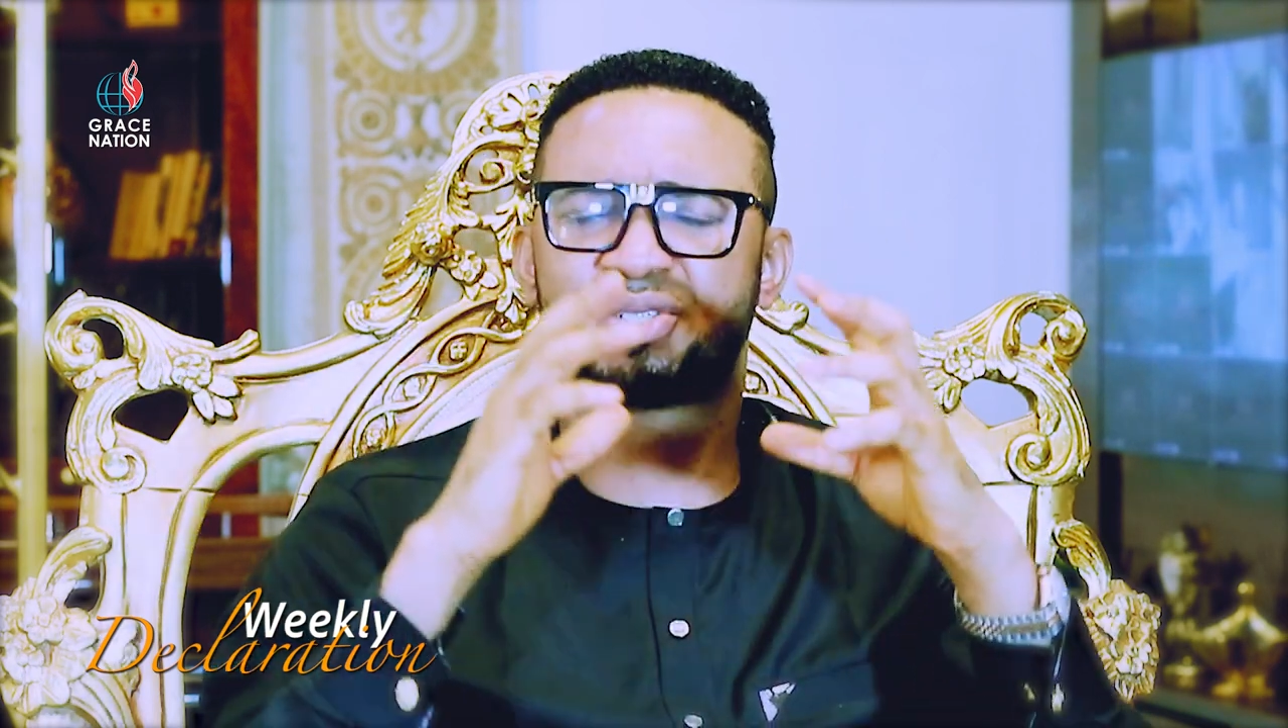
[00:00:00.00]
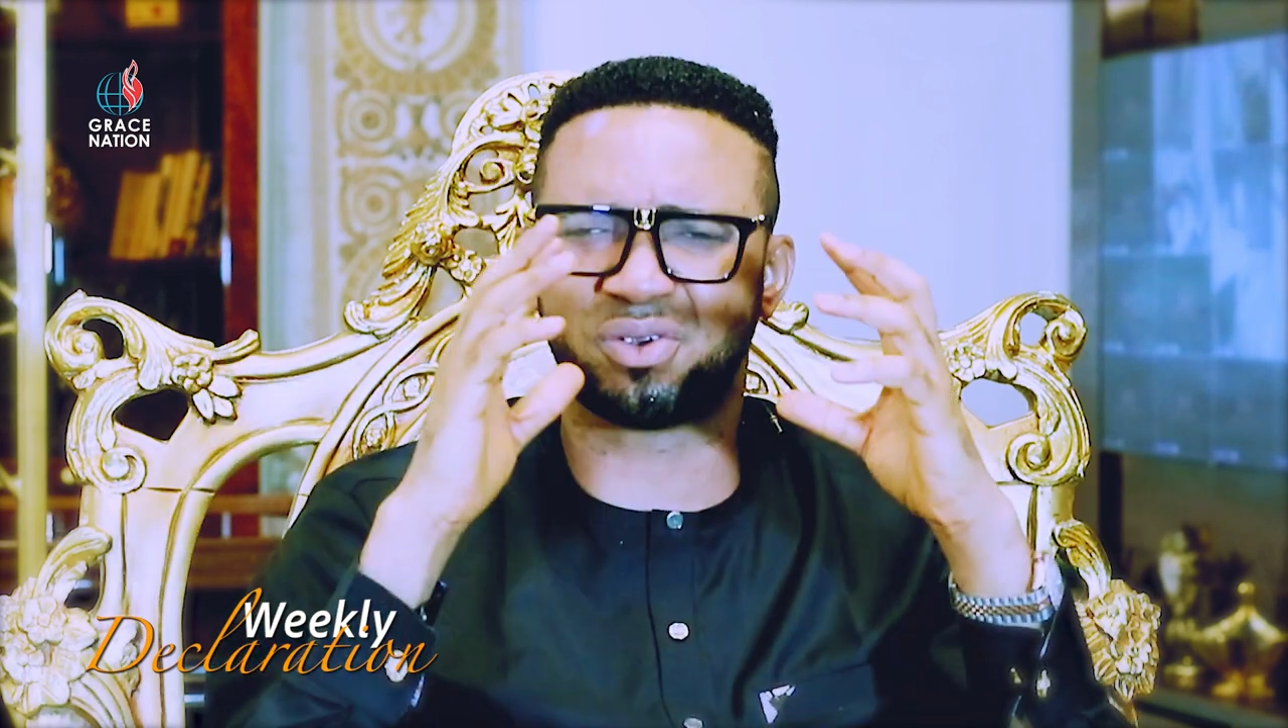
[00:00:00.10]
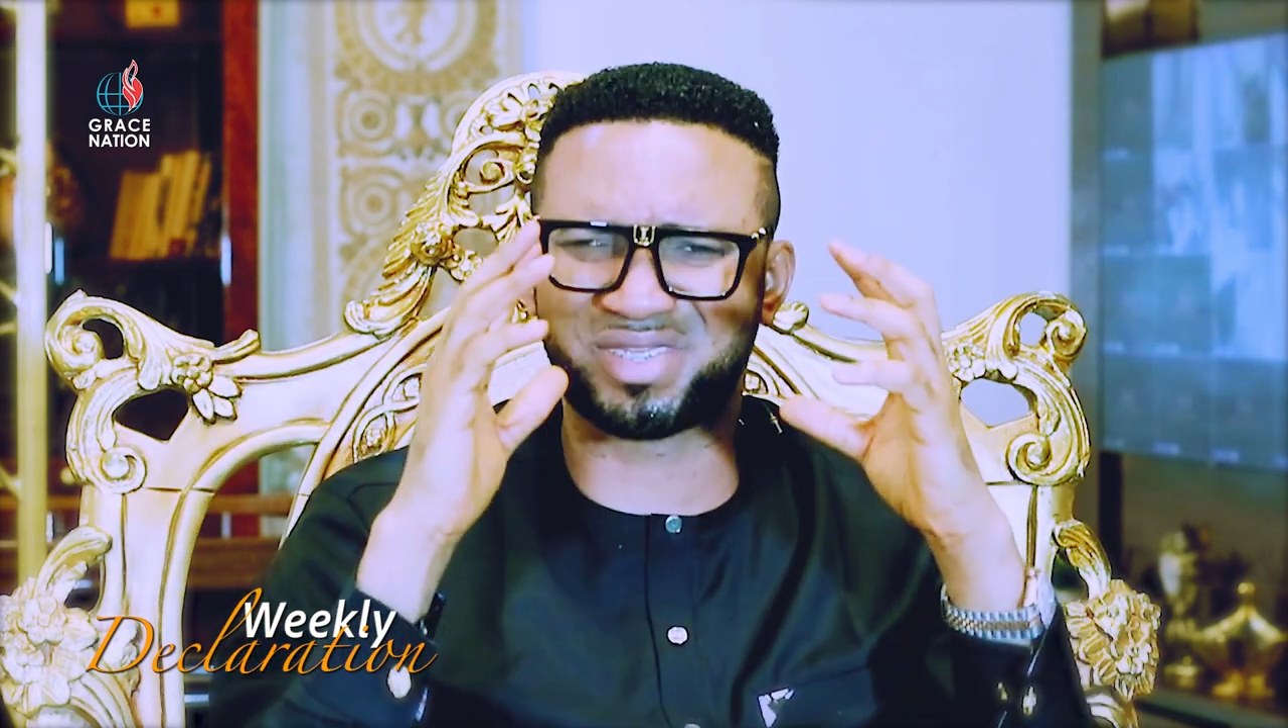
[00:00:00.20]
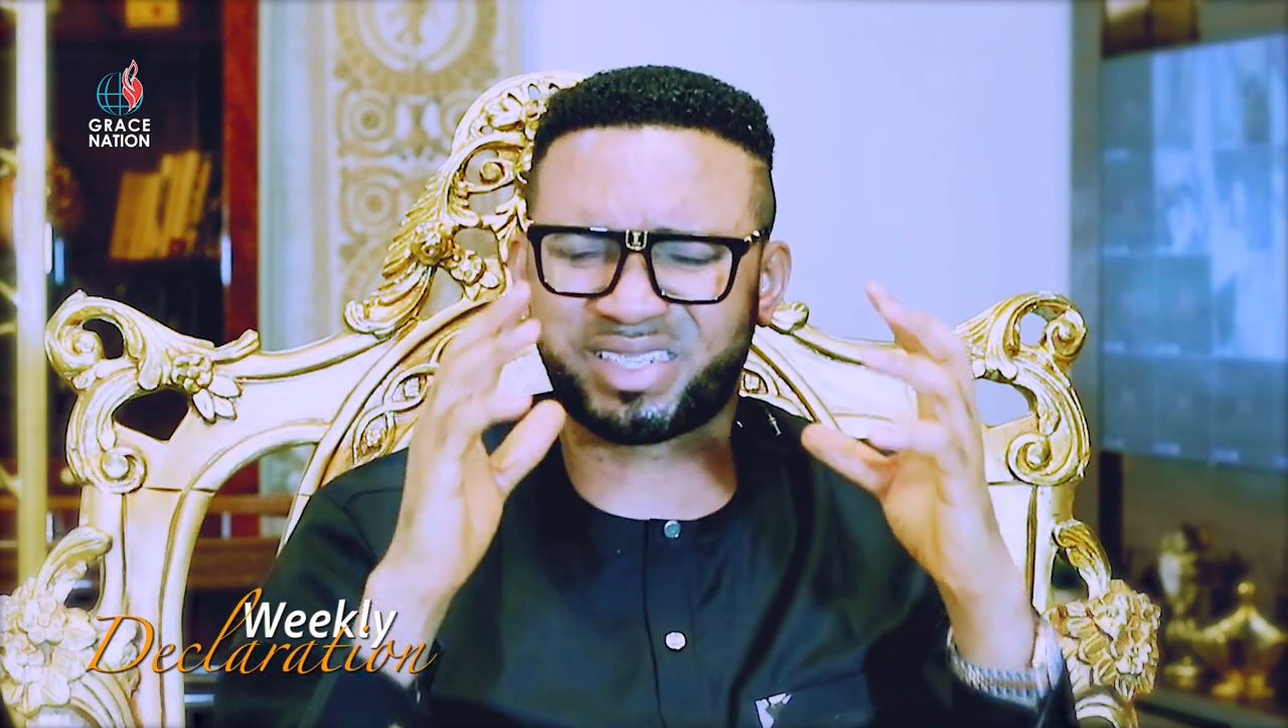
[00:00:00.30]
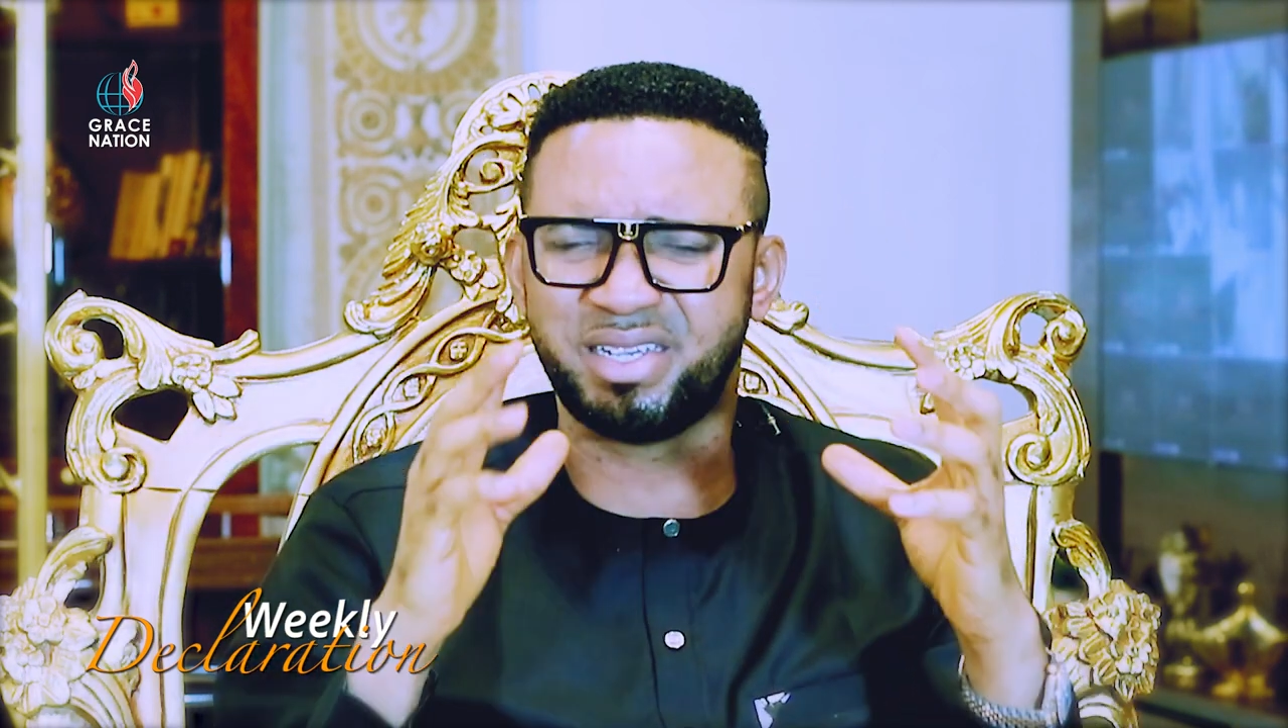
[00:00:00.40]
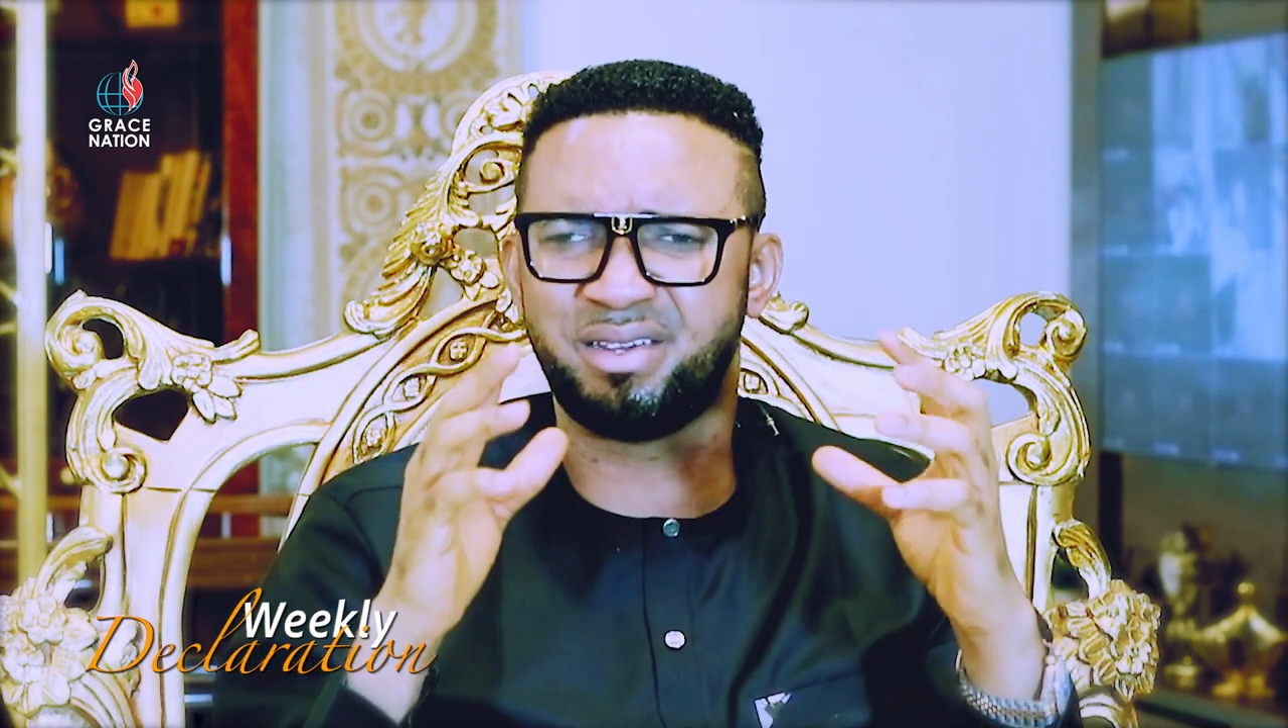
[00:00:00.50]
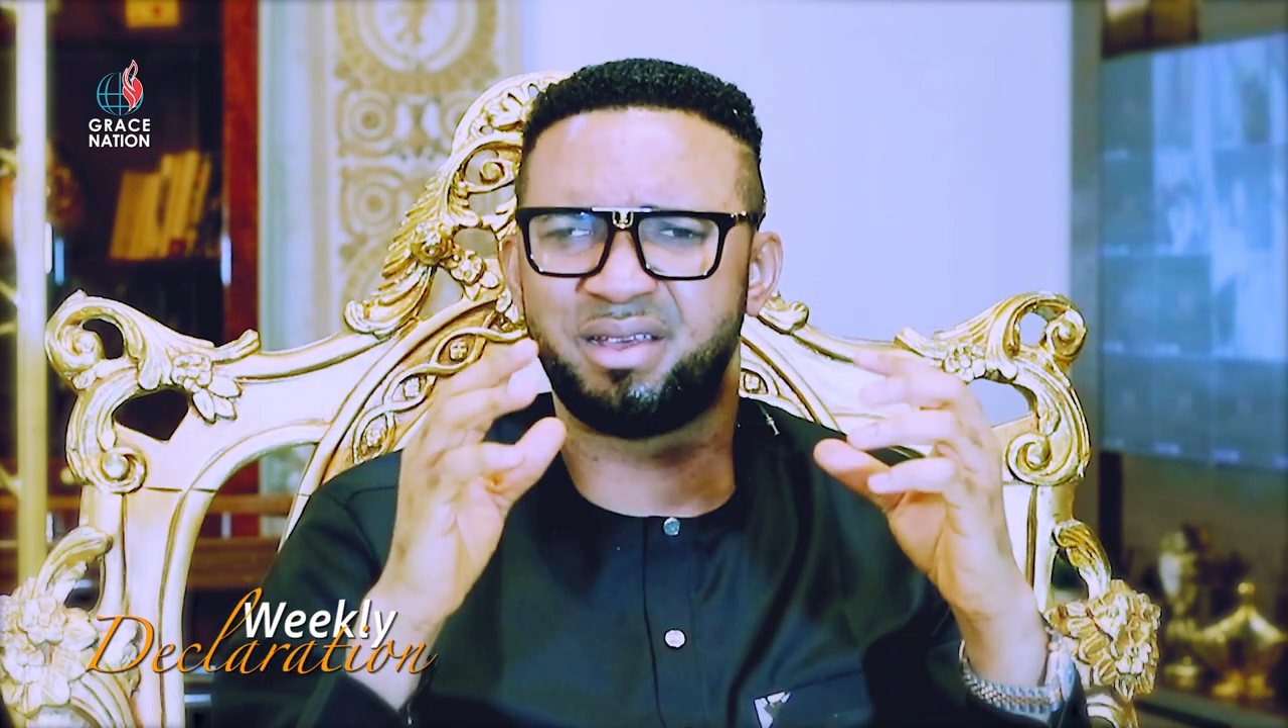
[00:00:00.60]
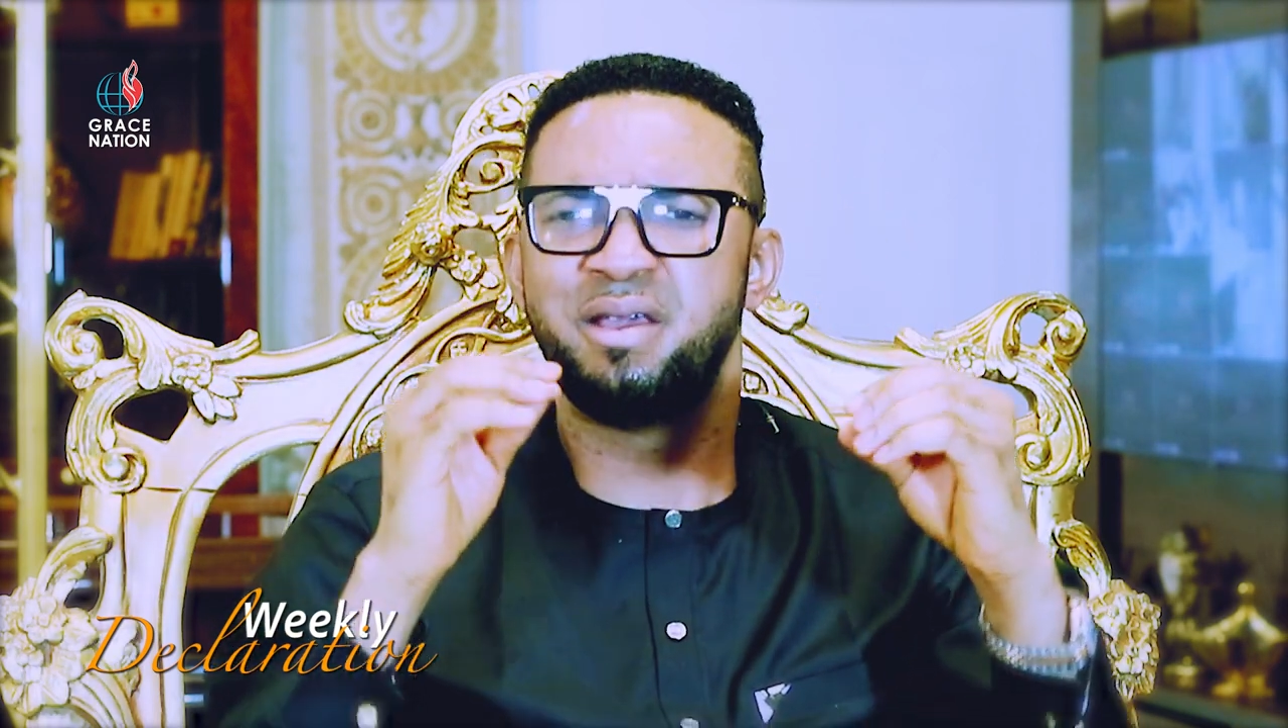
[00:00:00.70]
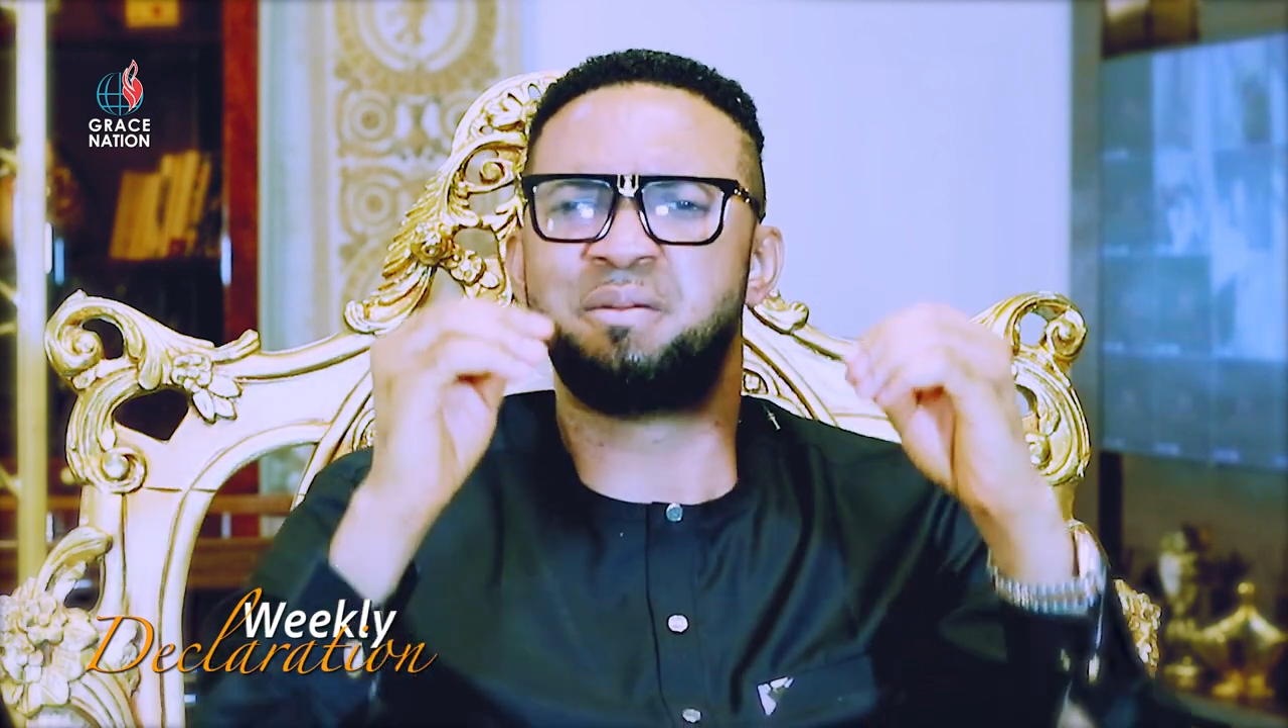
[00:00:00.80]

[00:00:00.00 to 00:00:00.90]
succeed.